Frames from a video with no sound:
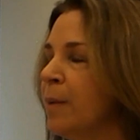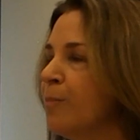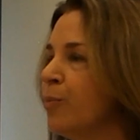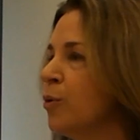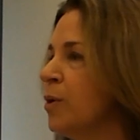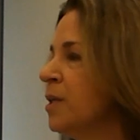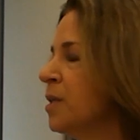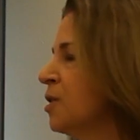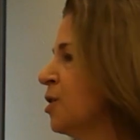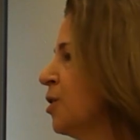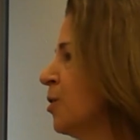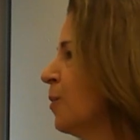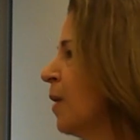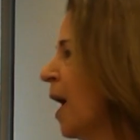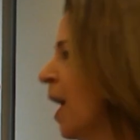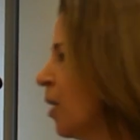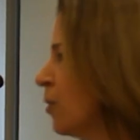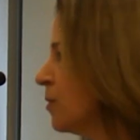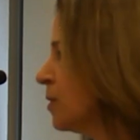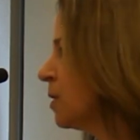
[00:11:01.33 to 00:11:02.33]
been put to
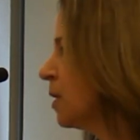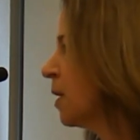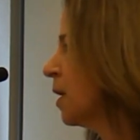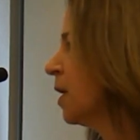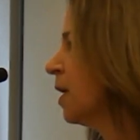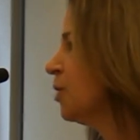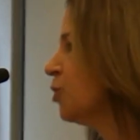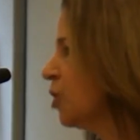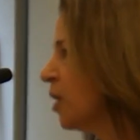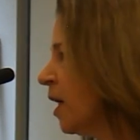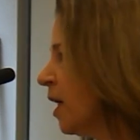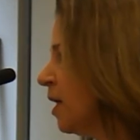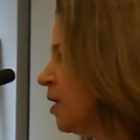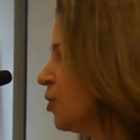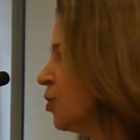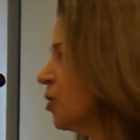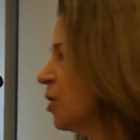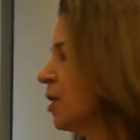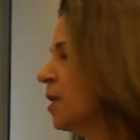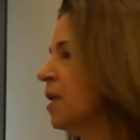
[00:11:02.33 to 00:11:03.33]
housing and
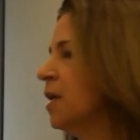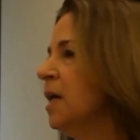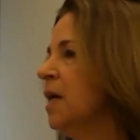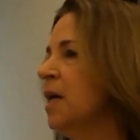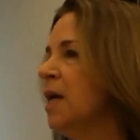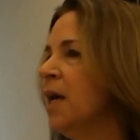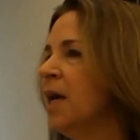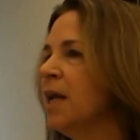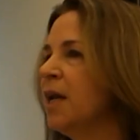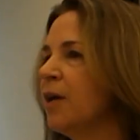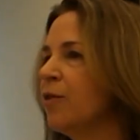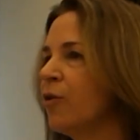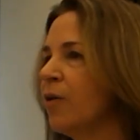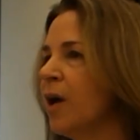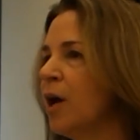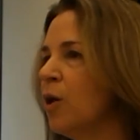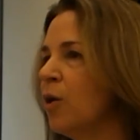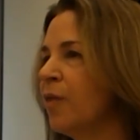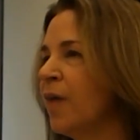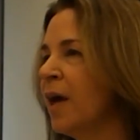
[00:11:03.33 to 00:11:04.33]
education and other
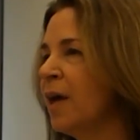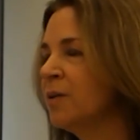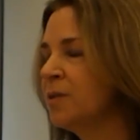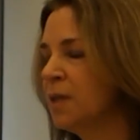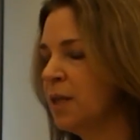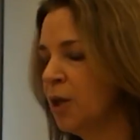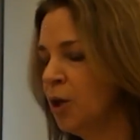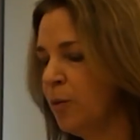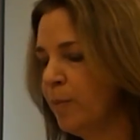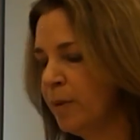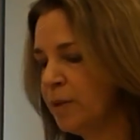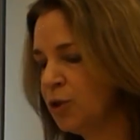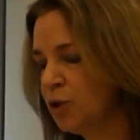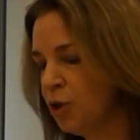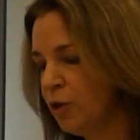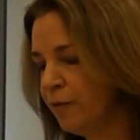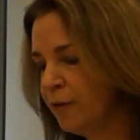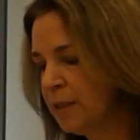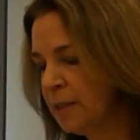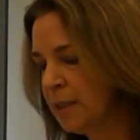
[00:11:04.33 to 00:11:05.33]
health, housing, and human
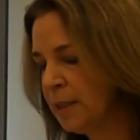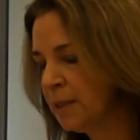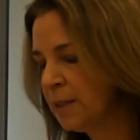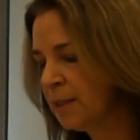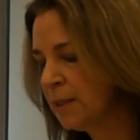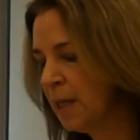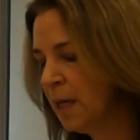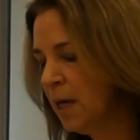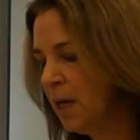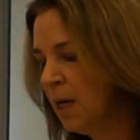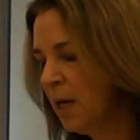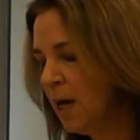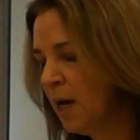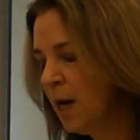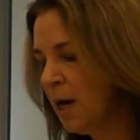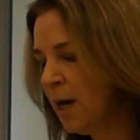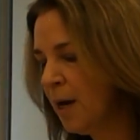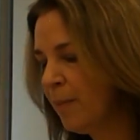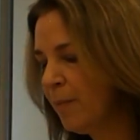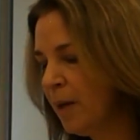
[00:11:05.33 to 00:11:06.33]
services.
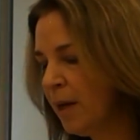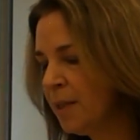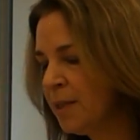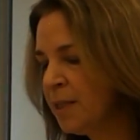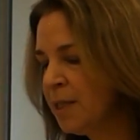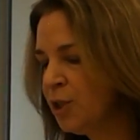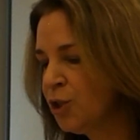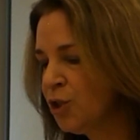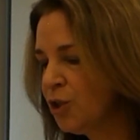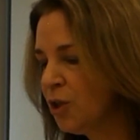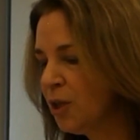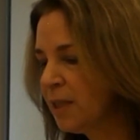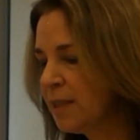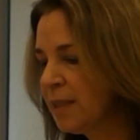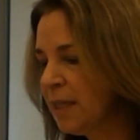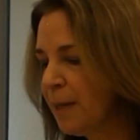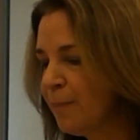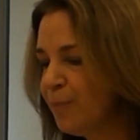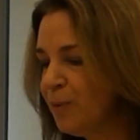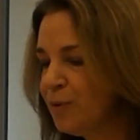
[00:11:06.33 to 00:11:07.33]
Additional
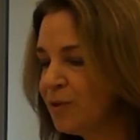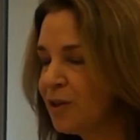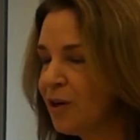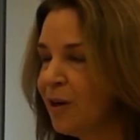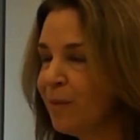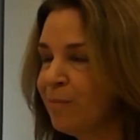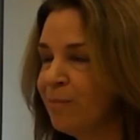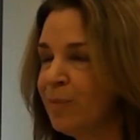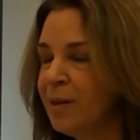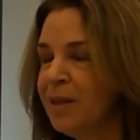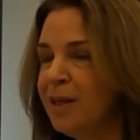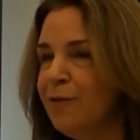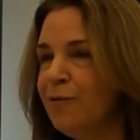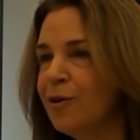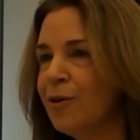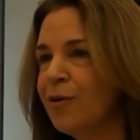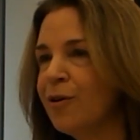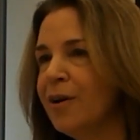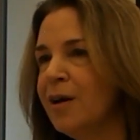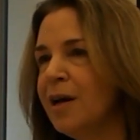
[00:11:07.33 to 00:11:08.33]
examples, believe it
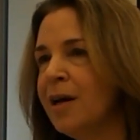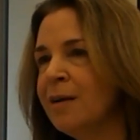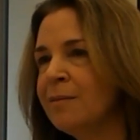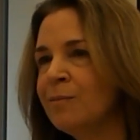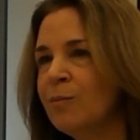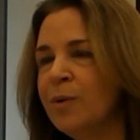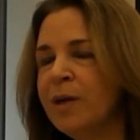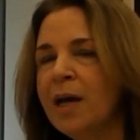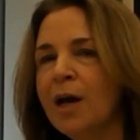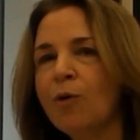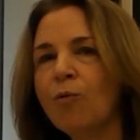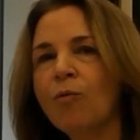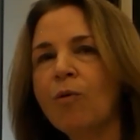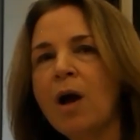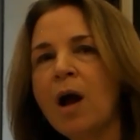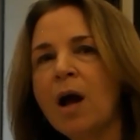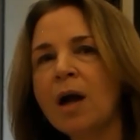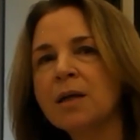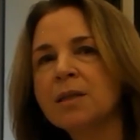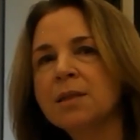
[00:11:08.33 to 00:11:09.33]
or not, we got
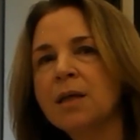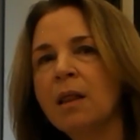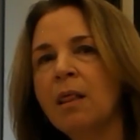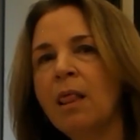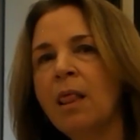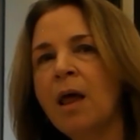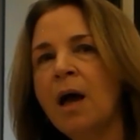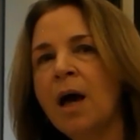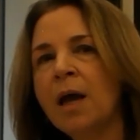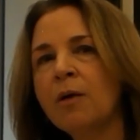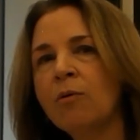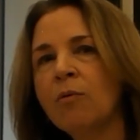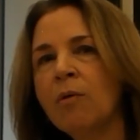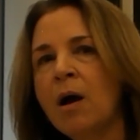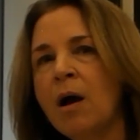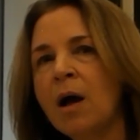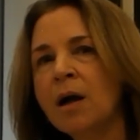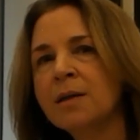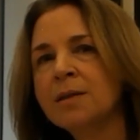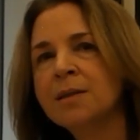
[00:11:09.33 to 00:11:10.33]
rocks, a lot of
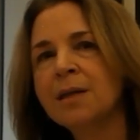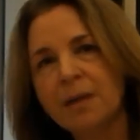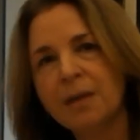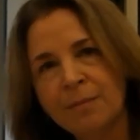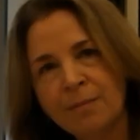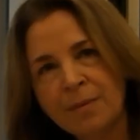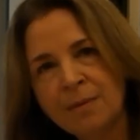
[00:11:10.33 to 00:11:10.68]
rocks.